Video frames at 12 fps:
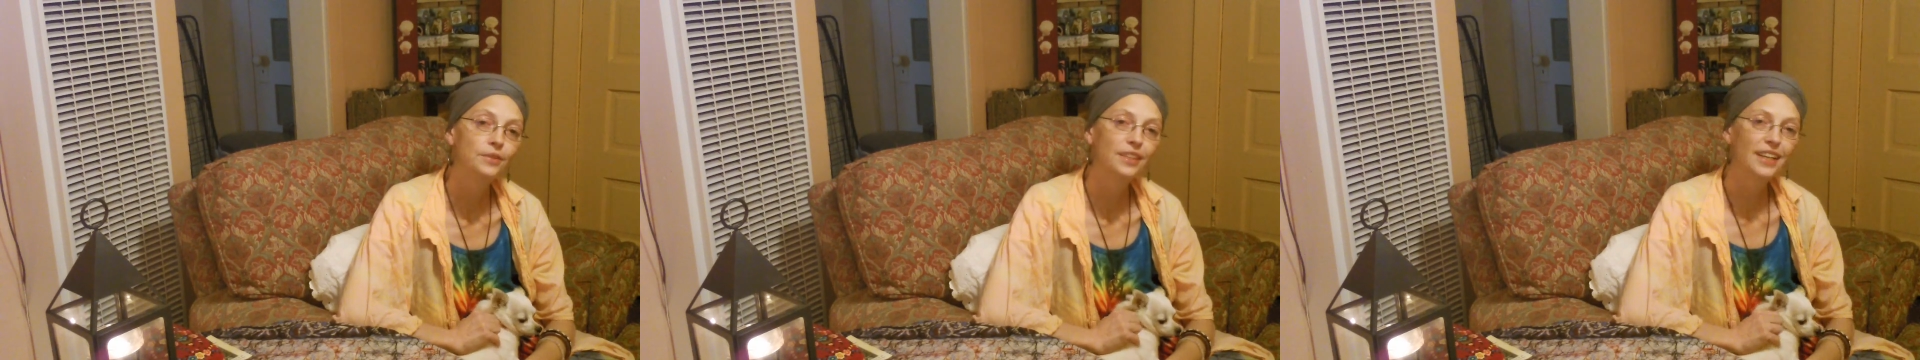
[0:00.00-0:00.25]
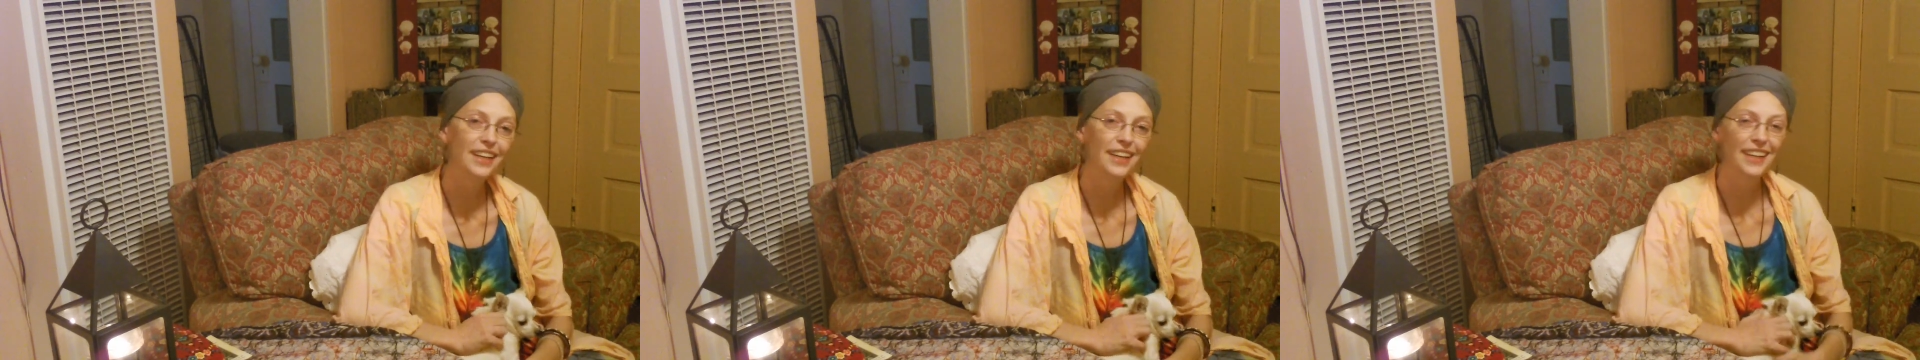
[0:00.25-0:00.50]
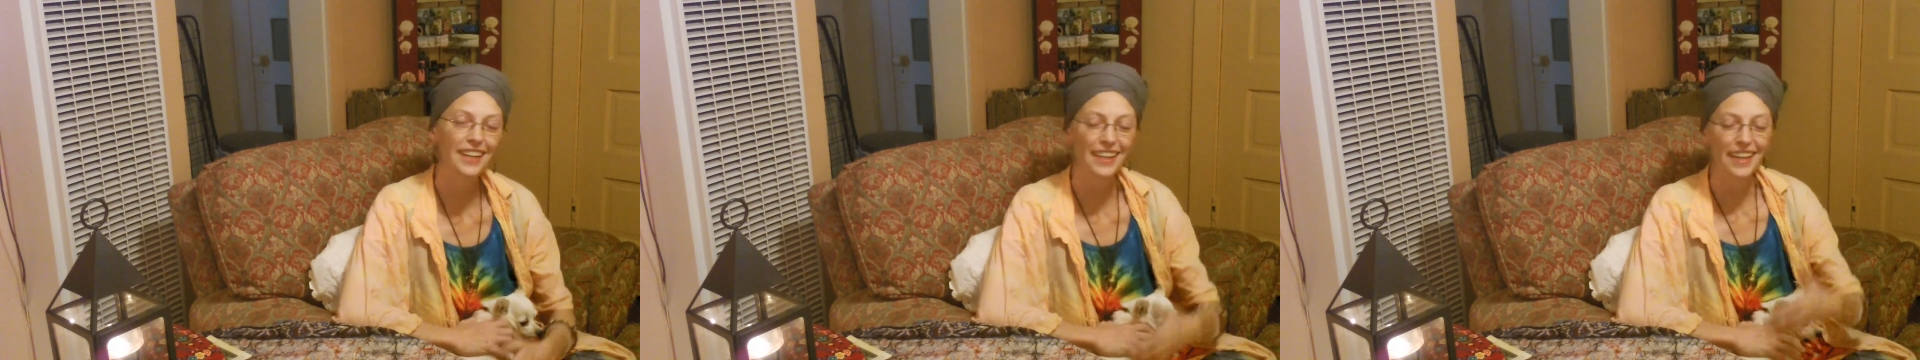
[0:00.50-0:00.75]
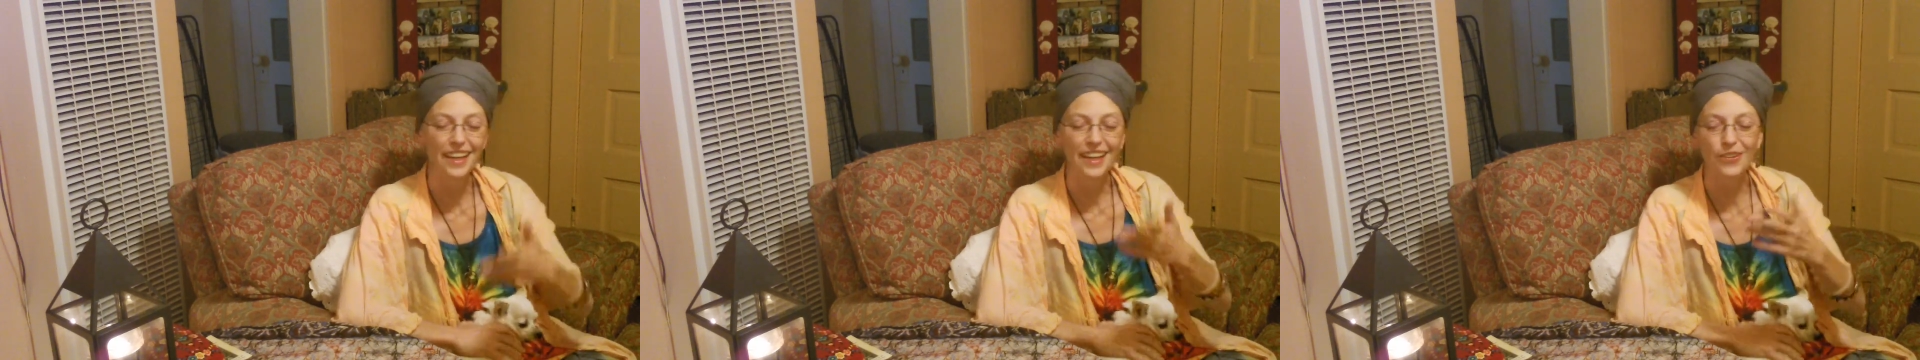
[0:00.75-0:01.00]

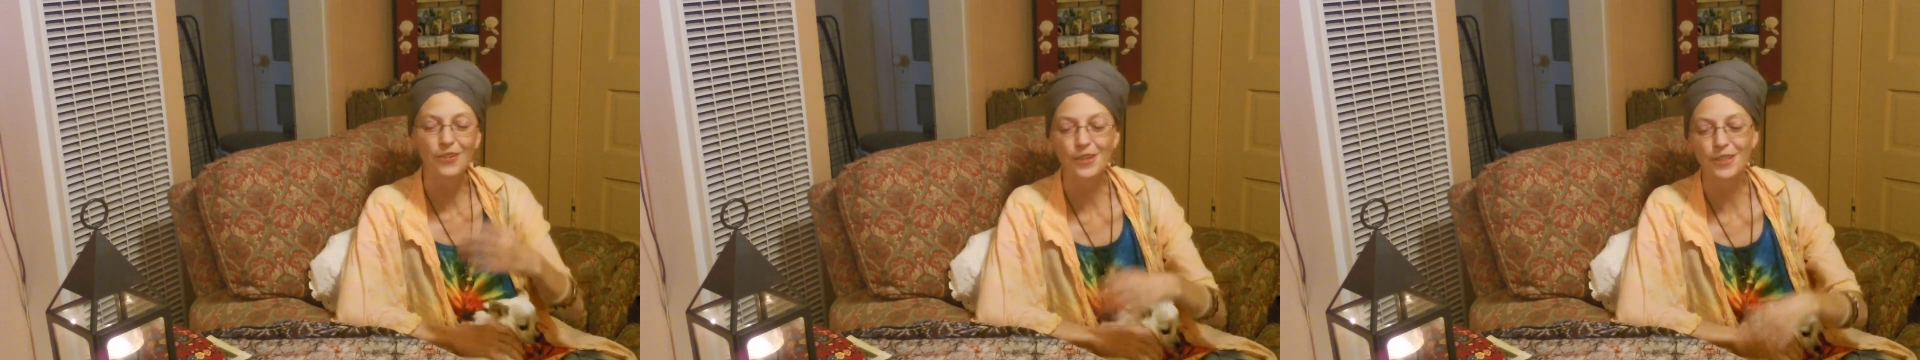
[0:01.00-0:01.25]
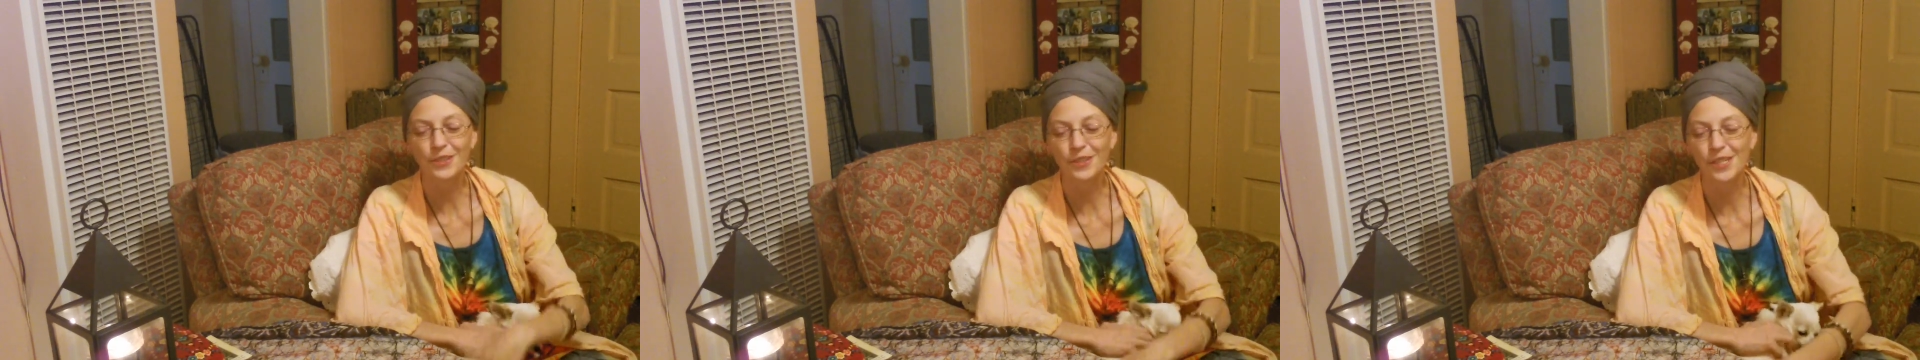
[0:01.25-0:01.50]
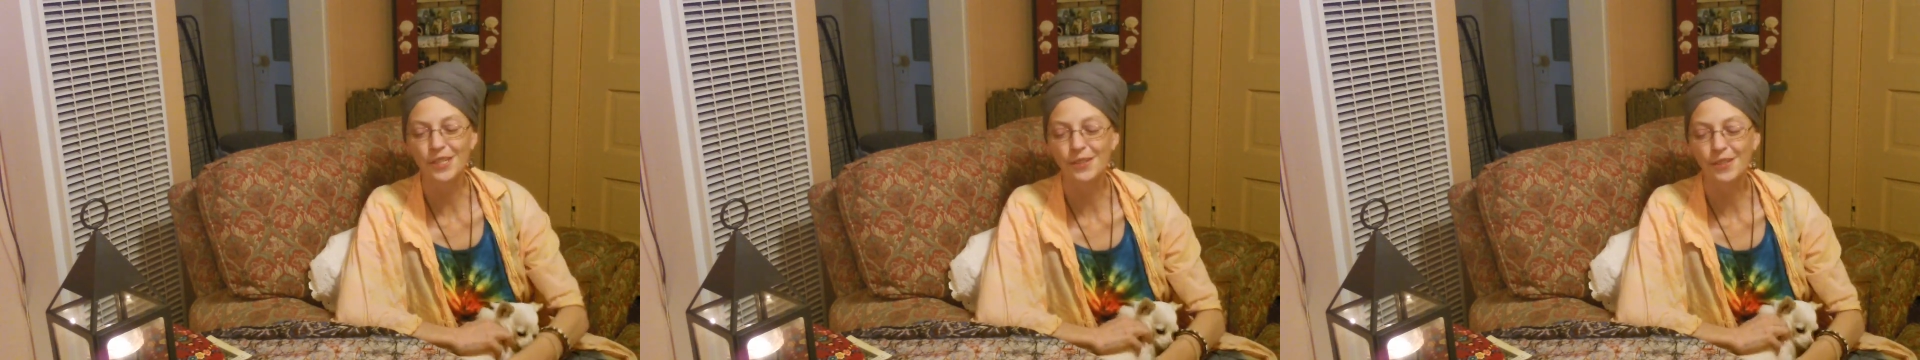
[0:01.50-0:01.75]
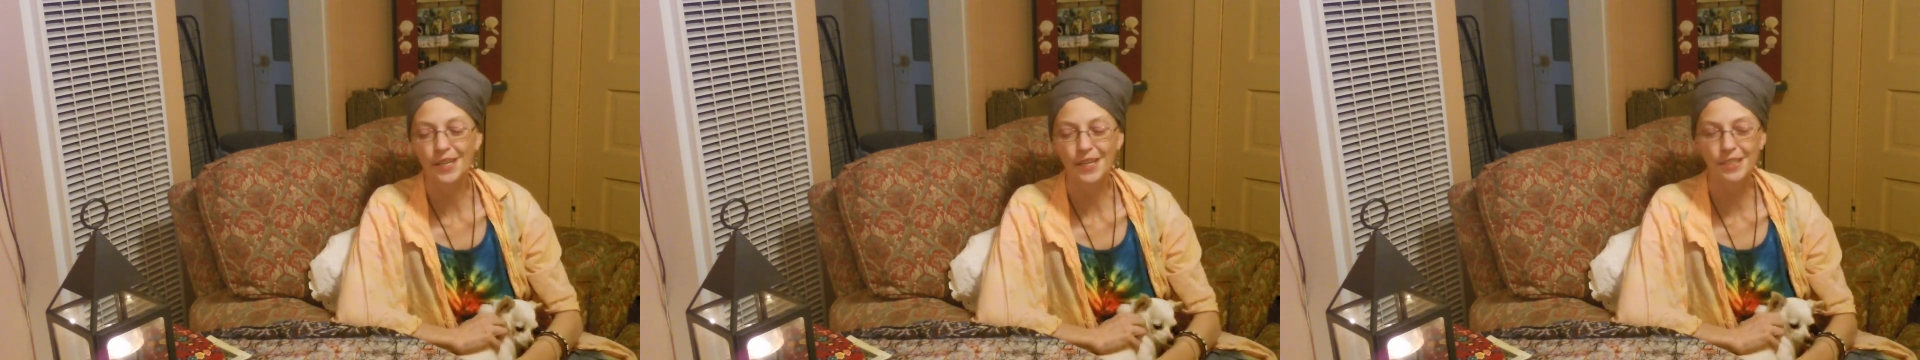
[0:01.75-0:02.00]
uh, or you can
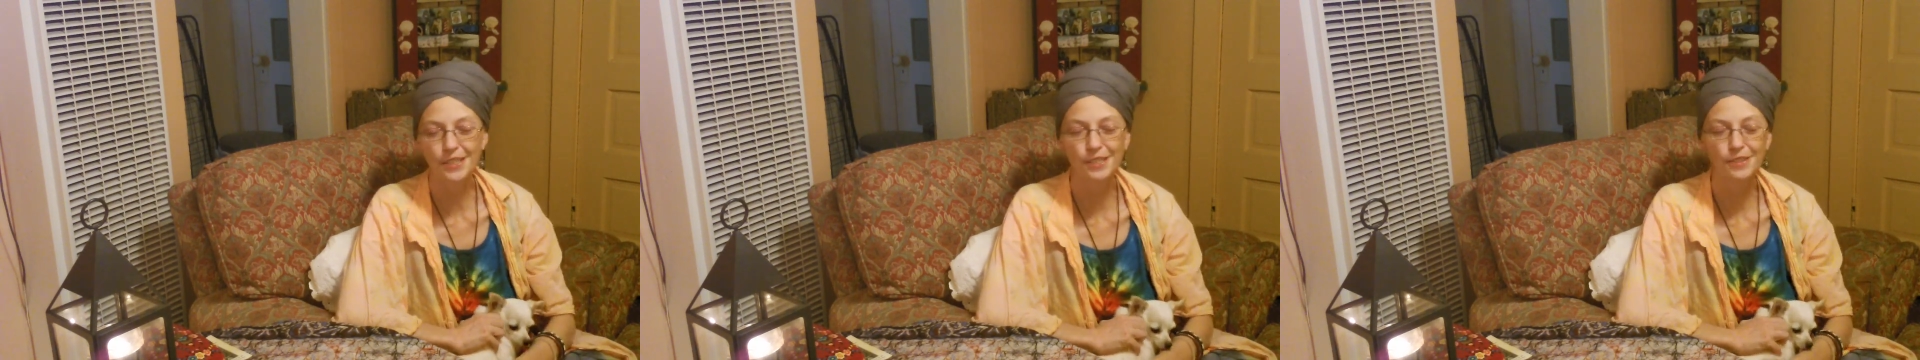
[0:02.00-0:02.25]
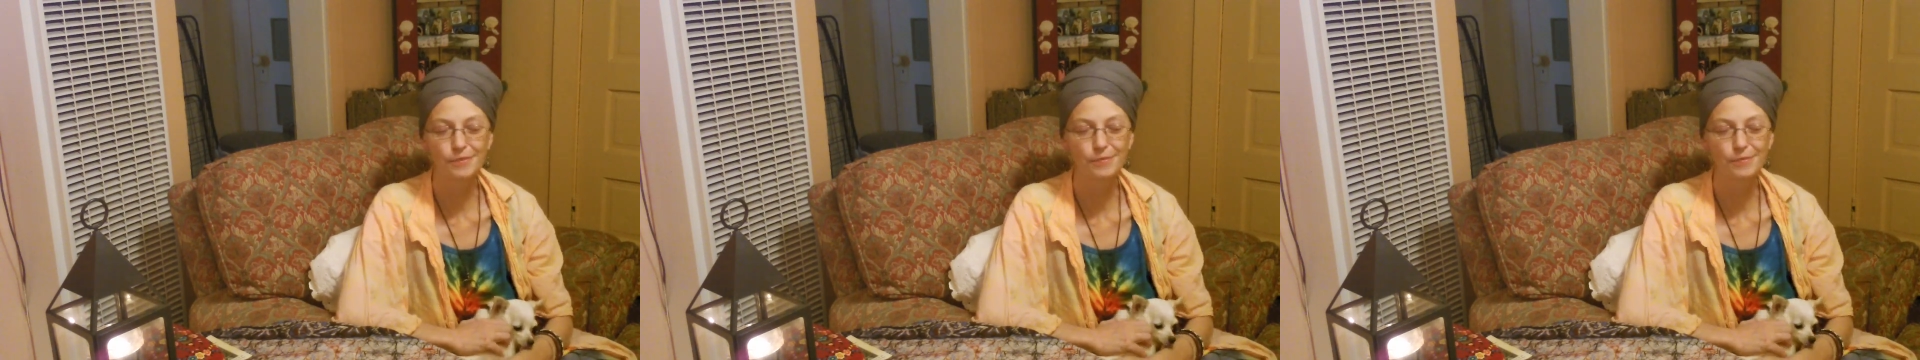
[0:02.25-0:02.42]
donate to